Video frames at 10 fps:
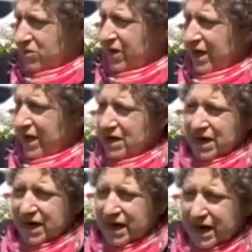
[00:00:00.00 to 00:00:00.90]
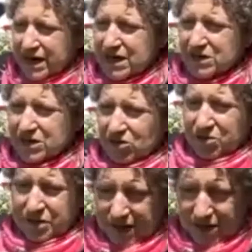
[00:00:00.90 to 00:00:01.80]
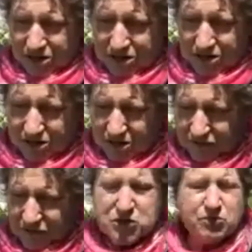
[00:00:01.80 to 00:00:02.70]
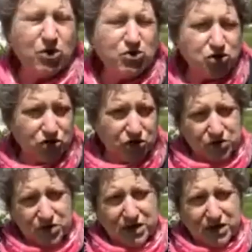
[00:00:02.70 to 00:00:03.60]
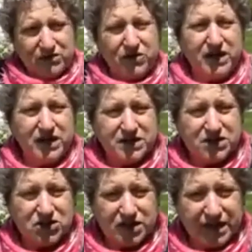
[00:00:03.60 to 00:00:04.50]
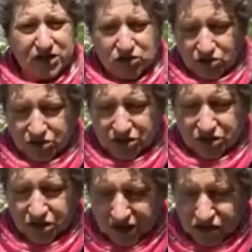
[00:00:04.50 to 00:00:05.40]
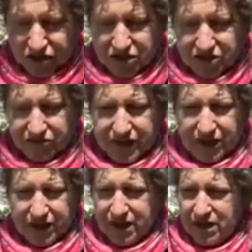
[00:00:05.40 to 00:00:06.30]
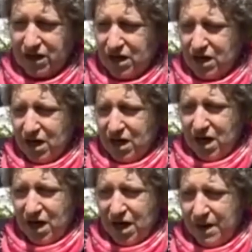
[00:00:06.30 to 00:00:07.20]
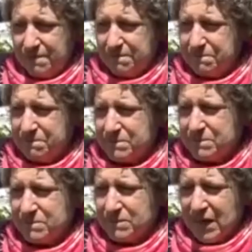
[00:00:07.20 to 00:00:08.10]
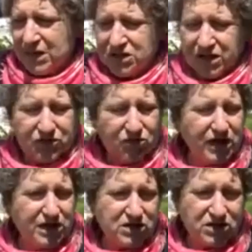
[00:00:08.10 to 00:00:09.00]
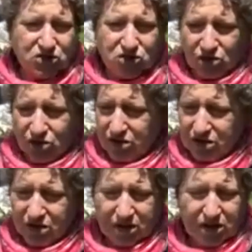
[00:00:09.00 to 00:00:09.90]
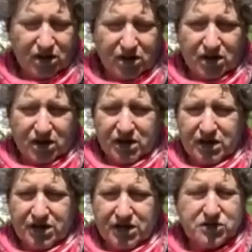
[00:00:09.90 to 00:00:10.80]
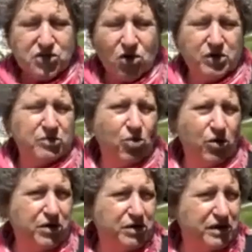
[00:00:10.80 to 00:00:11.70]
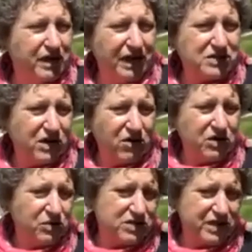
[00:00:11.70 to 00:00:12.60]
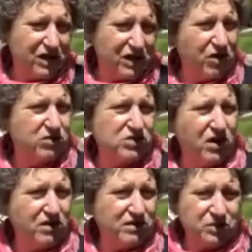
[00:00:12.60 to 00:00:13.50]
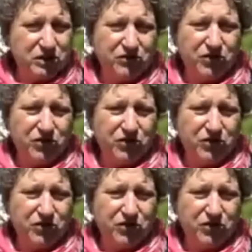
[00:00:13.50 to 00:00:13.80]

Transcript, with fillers: that any little bit of exposure you can give kids to nature to touch it to feel it um, to get their hands in the dirt is so important. And like Sarah, you were saying at Rutgers Gardens, one of the